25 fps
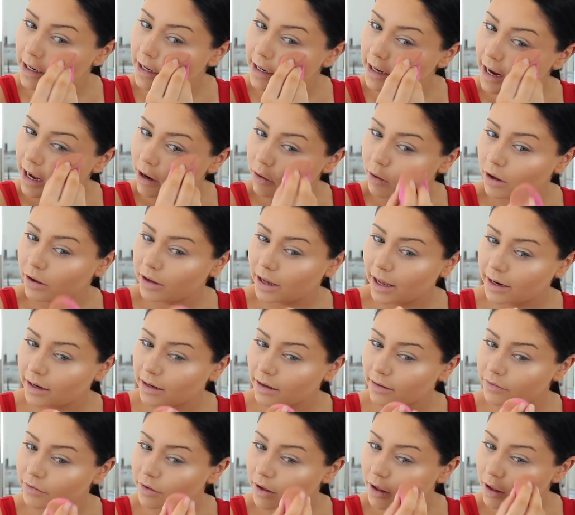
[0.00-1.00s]
And now I'll
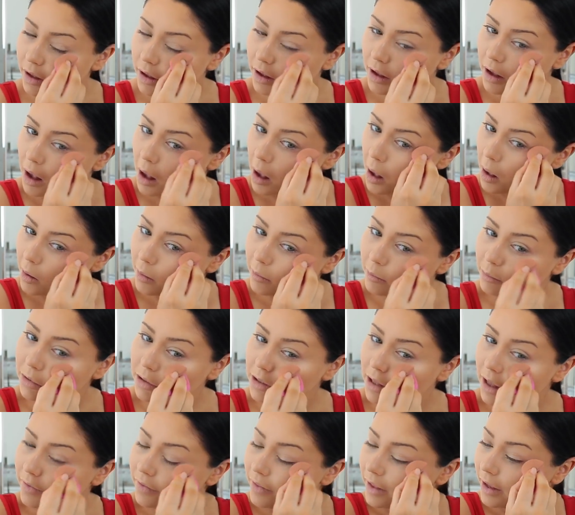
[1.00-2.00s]
kind of
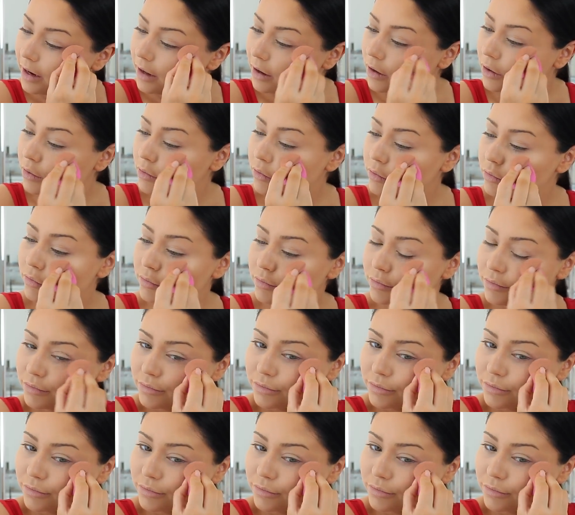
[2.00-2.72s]
blend that out.